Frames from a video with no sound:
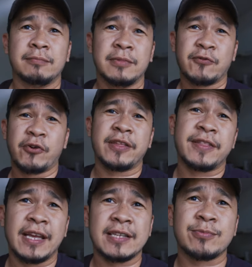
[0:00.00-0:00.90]
Before
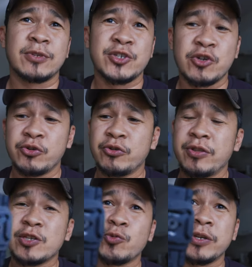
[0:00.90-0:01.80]
anything else, I'm going to show you
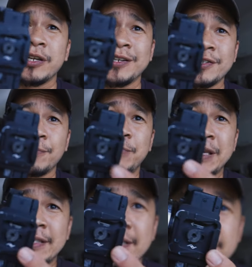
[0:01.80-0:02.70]
this one here. Is the
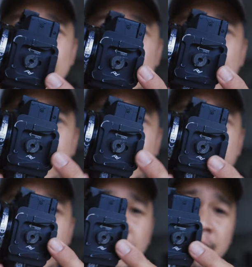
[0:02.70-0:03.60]
Peak Design